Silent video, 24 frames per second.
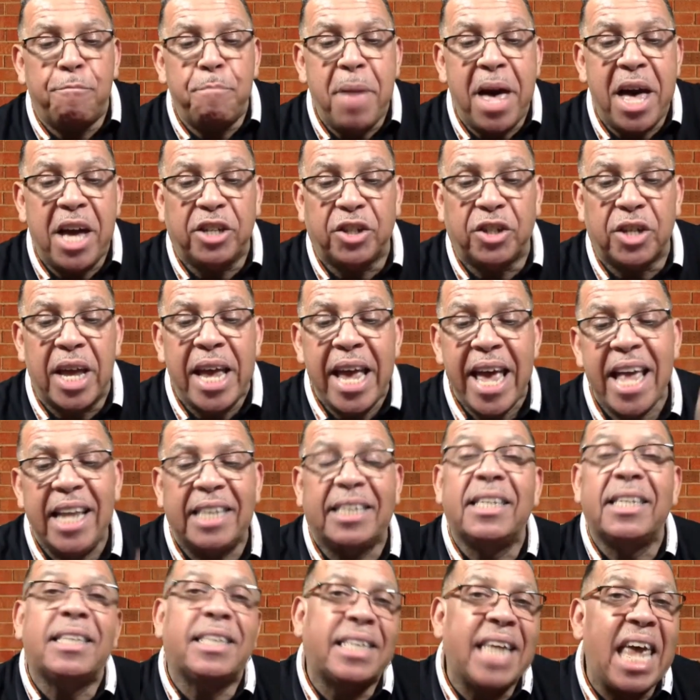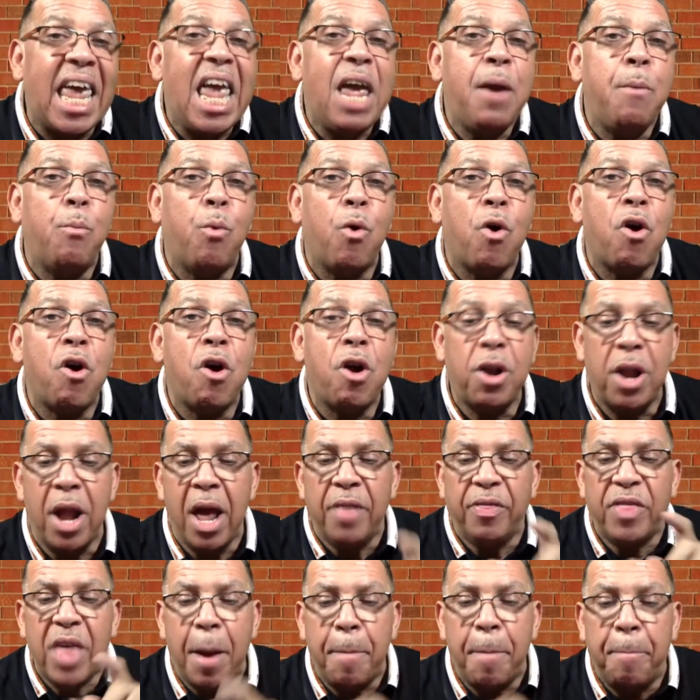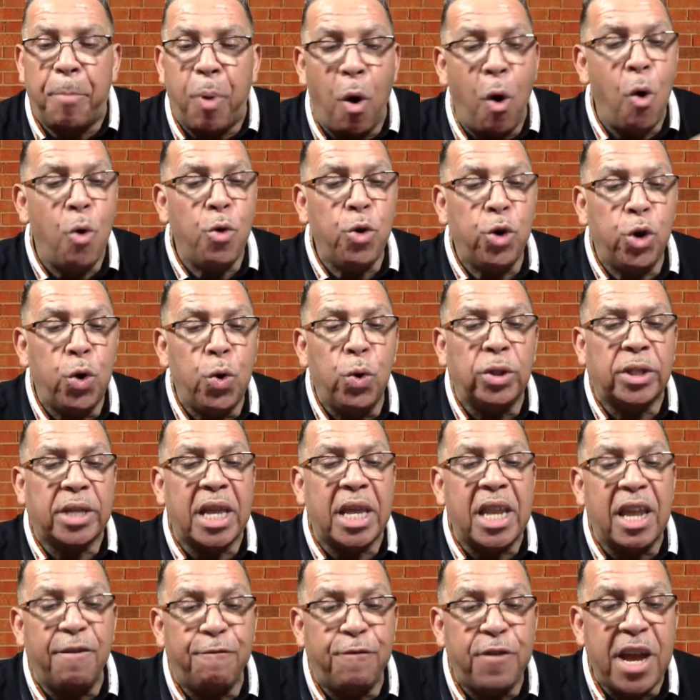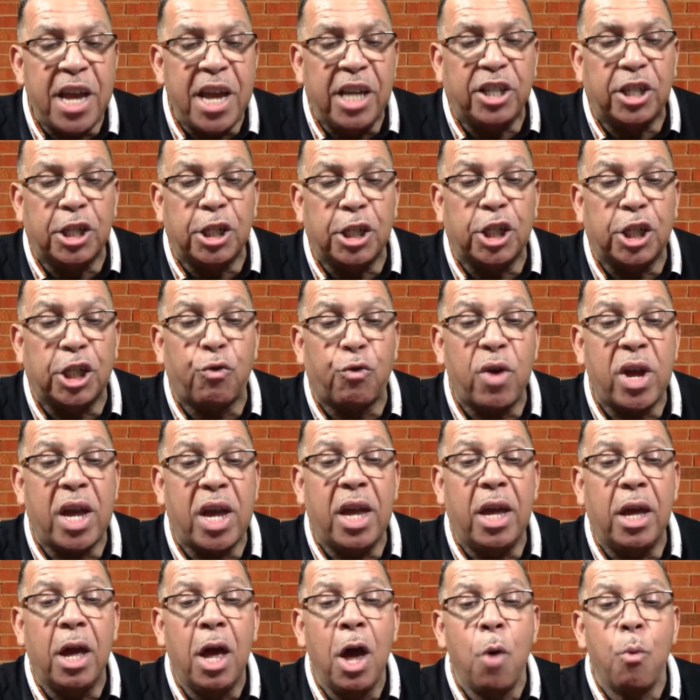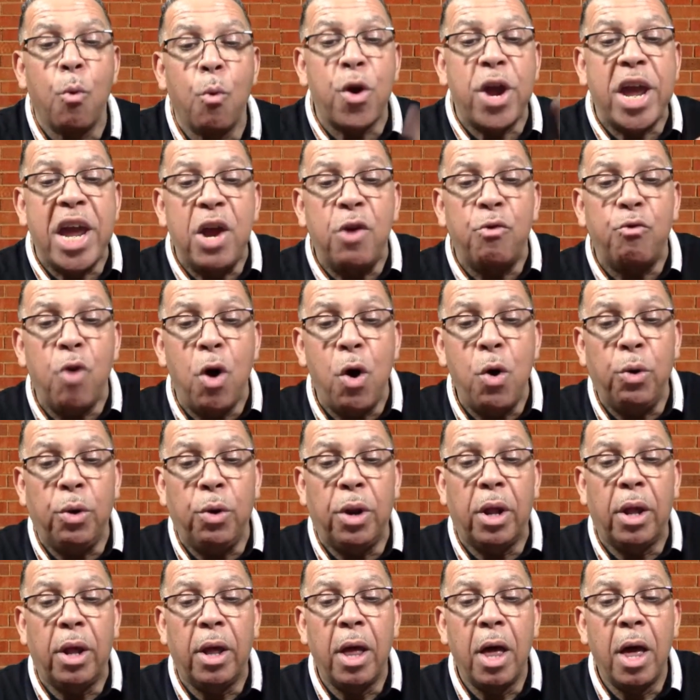measure. It's the same word that Paul used in Ephesians 3, where he wrote,